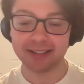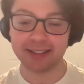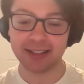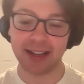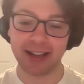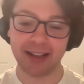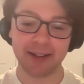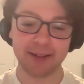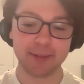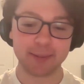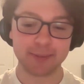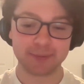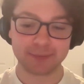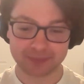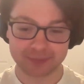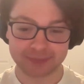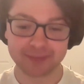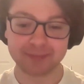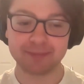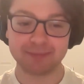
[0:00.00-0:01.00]
yeah.
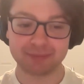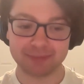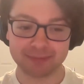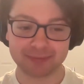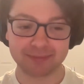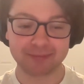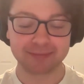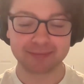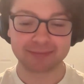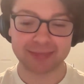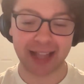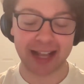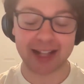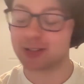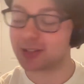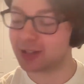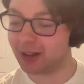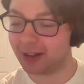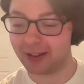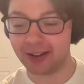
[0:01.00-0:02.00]

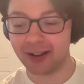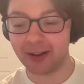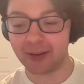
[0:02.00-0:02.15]
That's all.